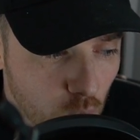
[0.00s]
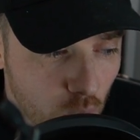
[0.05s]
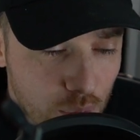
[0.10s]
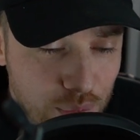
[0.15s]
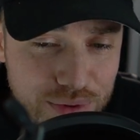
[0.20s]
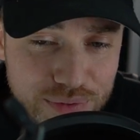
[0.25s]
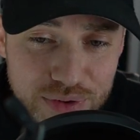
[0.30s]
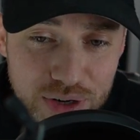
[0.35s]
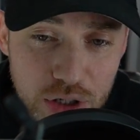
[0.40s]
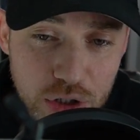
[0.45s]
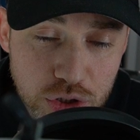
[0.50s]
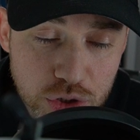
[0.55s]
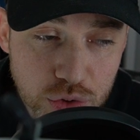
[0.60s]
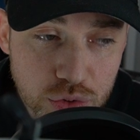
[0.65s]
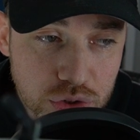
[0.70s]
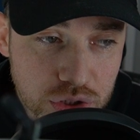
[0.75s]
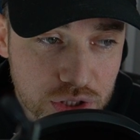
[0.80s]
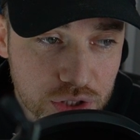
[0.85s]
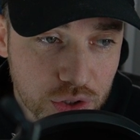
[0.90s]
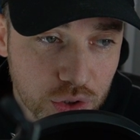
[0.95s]
what we've
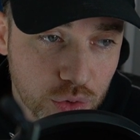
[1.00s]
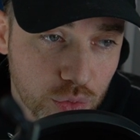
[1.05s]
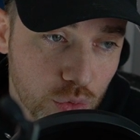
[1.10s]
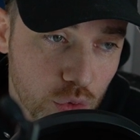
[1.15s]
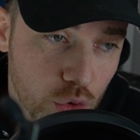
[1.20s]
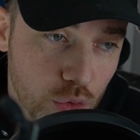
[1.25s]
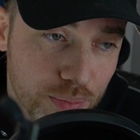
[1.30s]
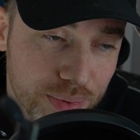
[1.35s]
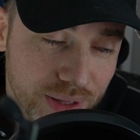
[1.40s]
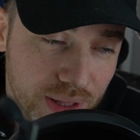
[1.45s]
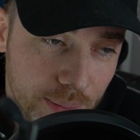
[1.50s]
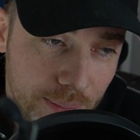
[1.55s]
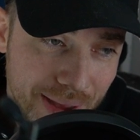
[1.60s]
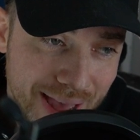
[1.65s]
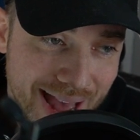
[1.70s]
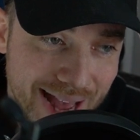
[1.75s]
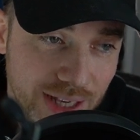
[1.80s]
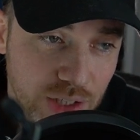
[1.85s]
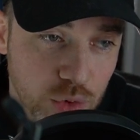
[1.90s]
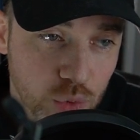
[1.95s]
introduced to the group in the
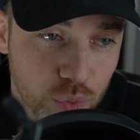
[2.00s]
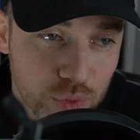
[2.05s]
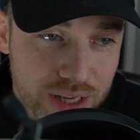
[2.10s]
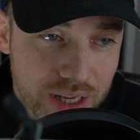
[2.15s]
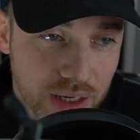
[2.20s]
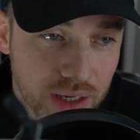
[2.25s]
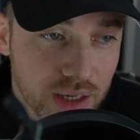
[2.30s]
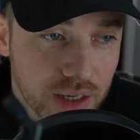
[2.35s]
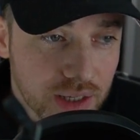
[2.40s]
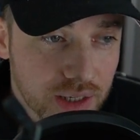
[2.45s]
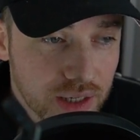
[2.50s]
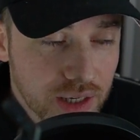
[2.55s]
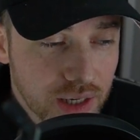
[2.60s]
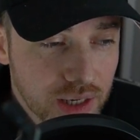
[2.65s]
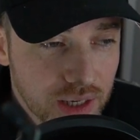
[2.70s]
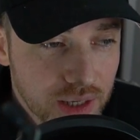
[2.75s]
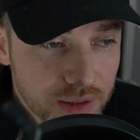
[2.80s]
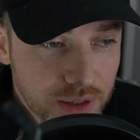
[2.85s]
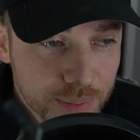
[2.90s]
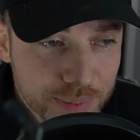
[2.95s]
past week,
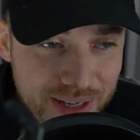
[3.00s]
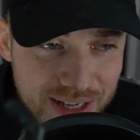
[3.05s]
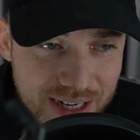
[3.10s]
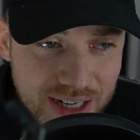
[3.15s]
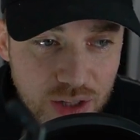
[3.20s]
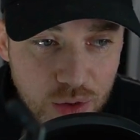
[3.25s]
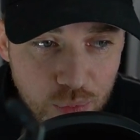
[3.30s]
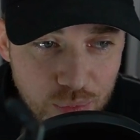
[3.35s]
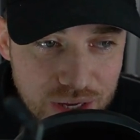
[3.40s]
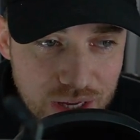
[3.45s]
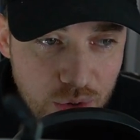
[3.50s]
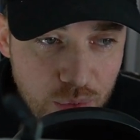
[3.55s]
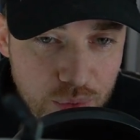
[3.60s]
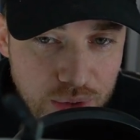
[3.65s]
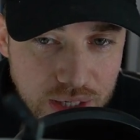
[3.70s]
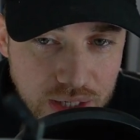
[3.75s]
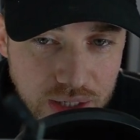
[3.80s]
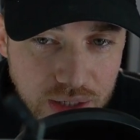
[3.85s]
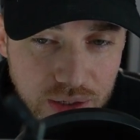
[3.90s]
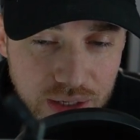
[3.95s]
the beginning of the week,
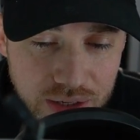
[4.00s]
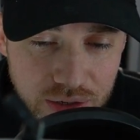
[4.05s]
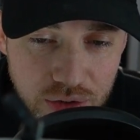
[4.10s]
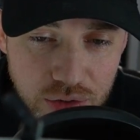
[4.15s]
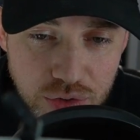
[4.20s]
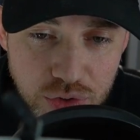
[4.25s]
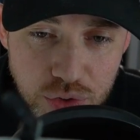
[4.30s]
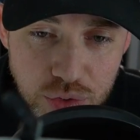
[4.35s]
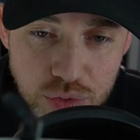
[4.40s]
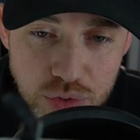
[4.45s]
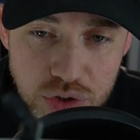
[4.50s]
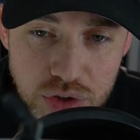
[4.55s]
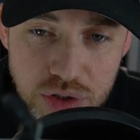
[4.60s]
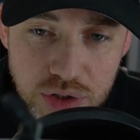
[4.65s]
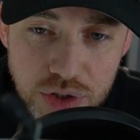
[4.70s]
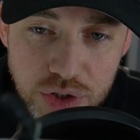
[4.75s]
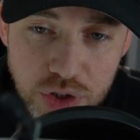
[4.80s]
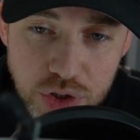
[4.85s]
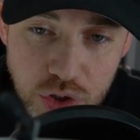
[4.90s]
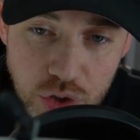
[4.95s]
we introduced
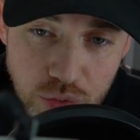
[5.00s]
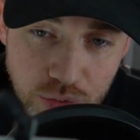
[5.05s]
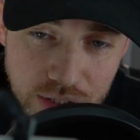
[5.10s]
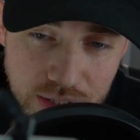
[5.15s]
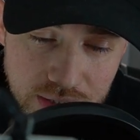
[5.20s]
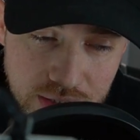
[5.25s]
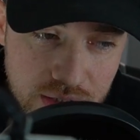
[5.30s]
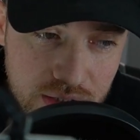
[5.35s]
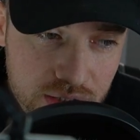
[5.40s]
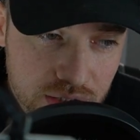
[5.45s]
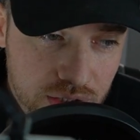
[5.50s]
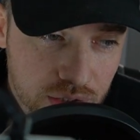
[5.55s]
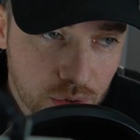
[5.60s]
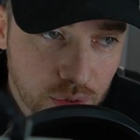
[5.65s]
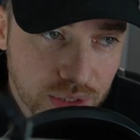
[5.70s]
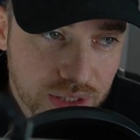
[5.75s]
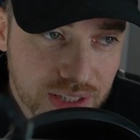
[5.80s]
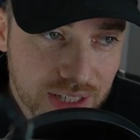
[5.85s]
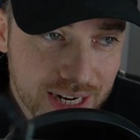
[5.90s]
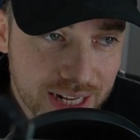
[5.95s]
units. So
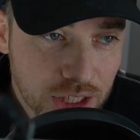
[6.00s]
it's an